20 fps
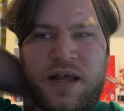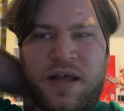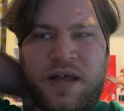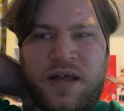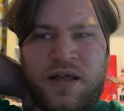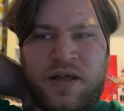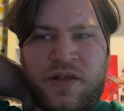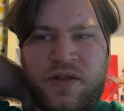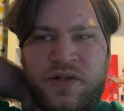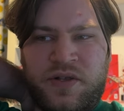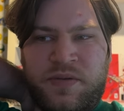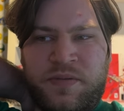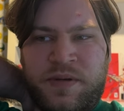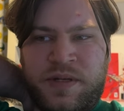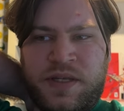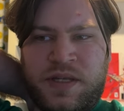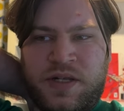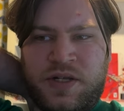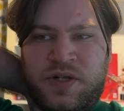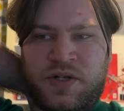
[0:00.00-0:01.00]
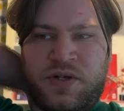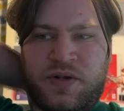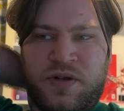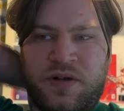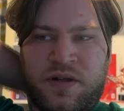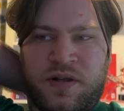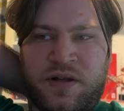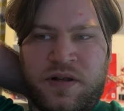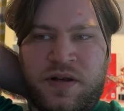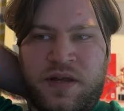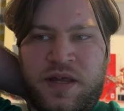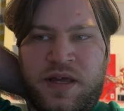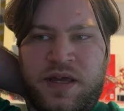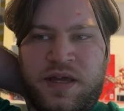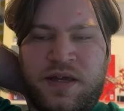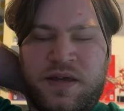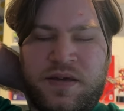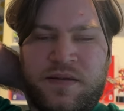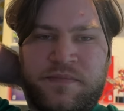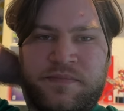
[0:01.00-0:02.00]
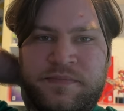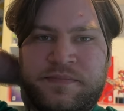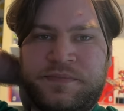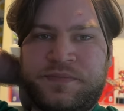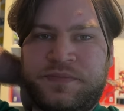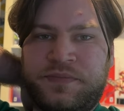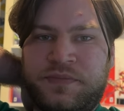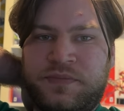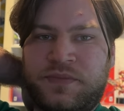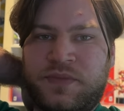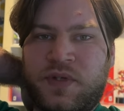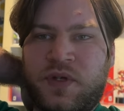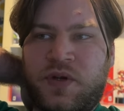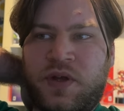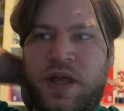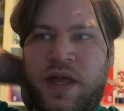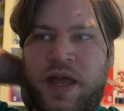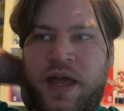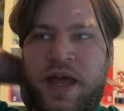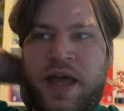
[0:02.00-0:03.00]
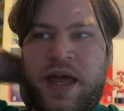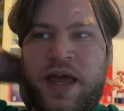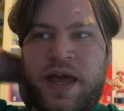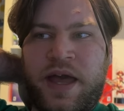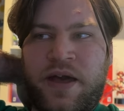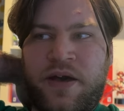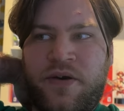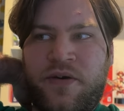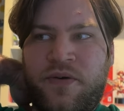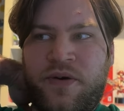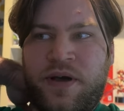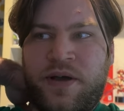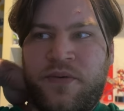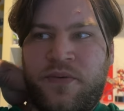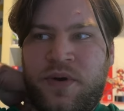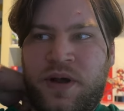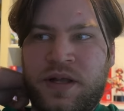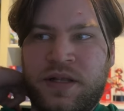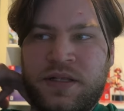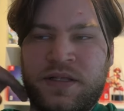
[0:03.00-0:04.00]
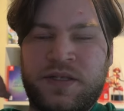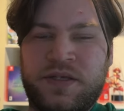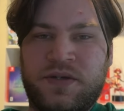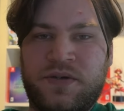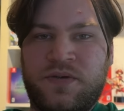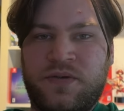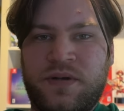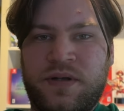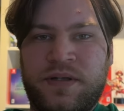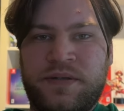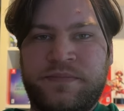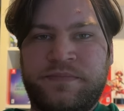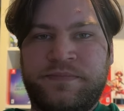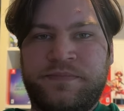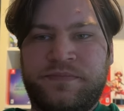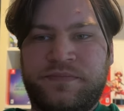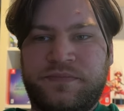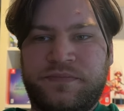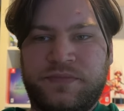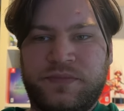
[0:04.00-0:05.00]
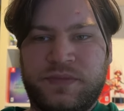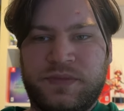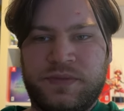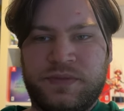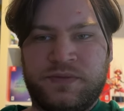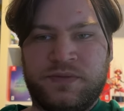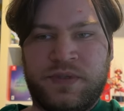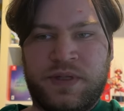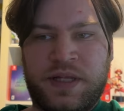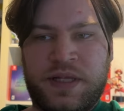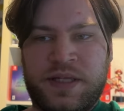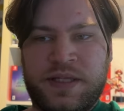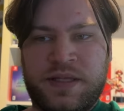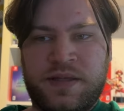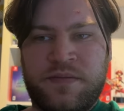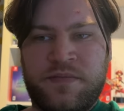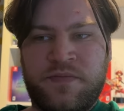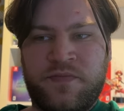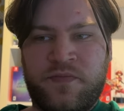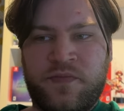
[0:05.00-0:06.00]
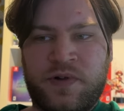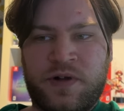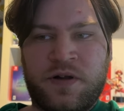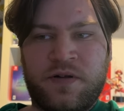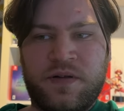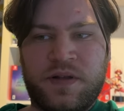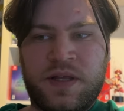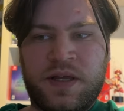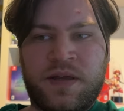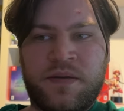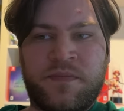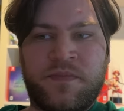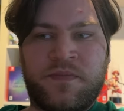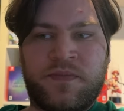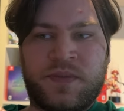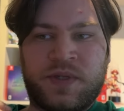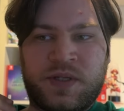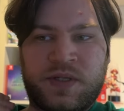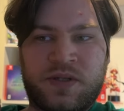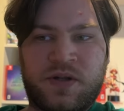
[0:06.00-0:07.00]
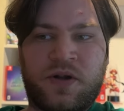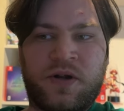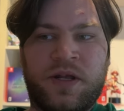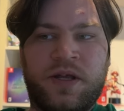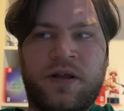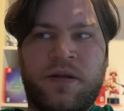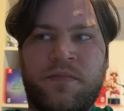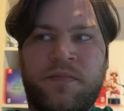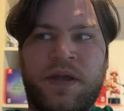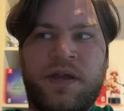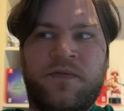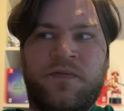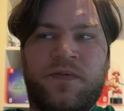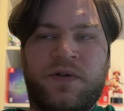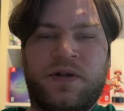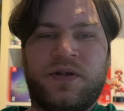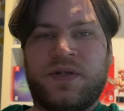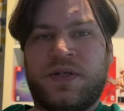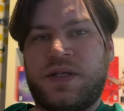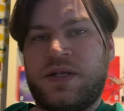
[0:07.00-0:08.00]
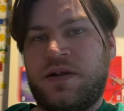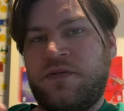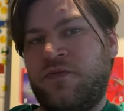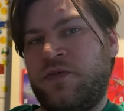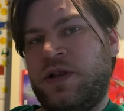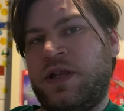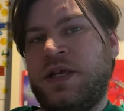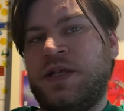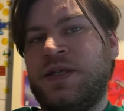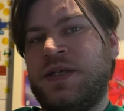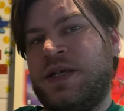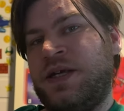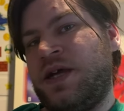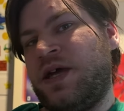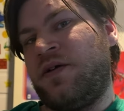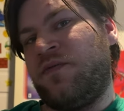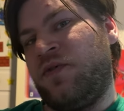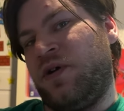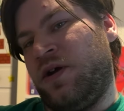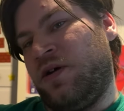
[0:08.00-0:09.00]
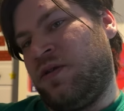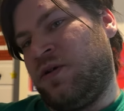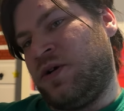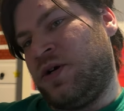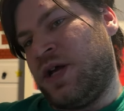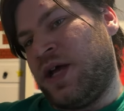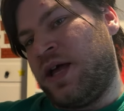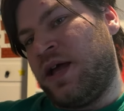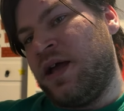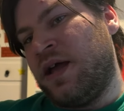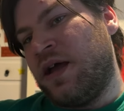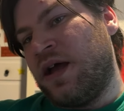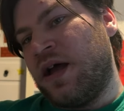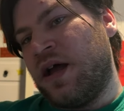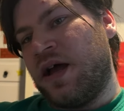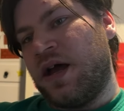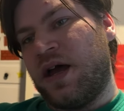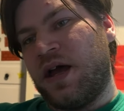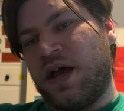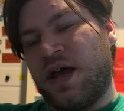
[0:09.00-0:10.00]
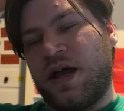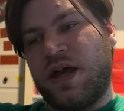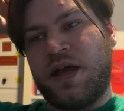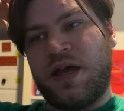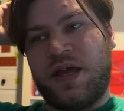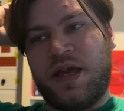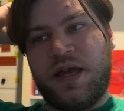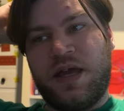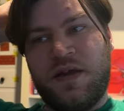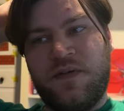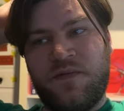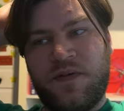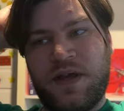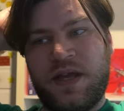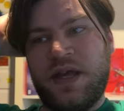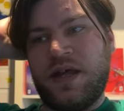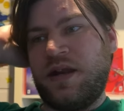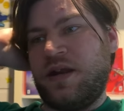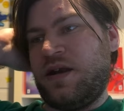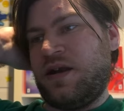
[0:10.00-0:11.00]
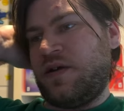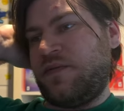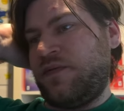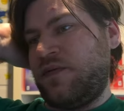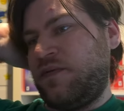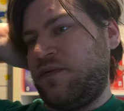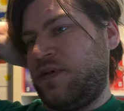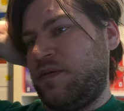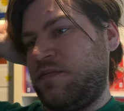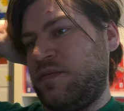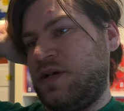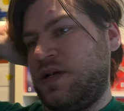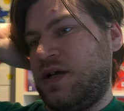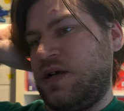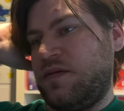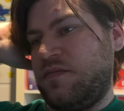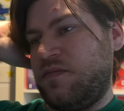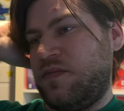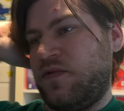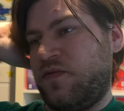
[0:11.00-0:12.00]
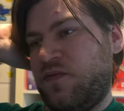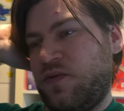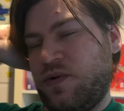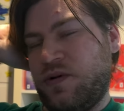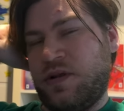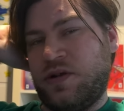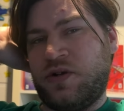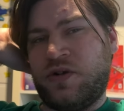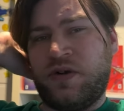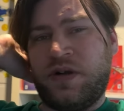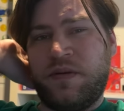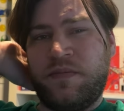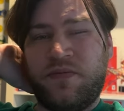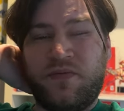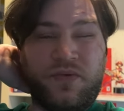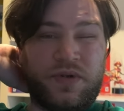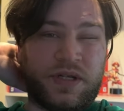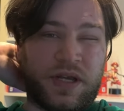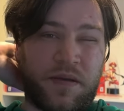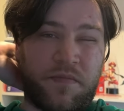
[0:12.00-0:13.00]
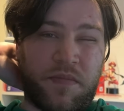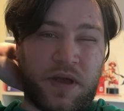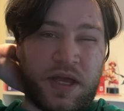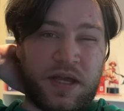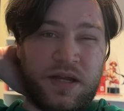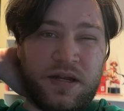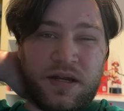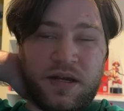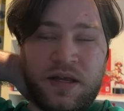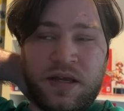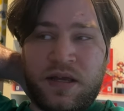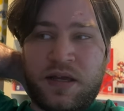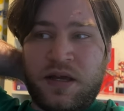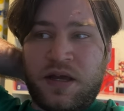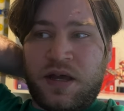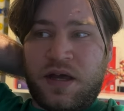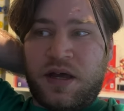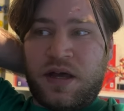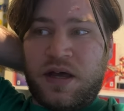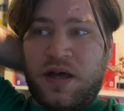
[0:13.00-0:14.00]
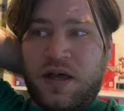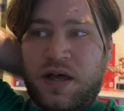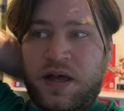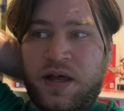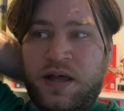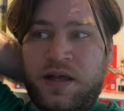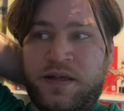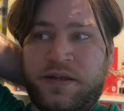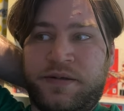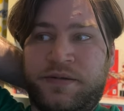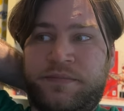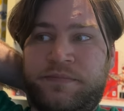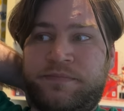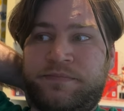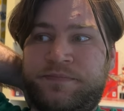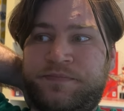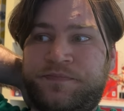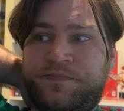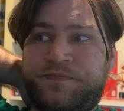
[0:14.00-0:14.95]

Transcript: 100% sure on like how I want to um, release them. Currently, I'm starting on May 1st and releasing every other day. If I get enough of them done before the trip, which I might, um,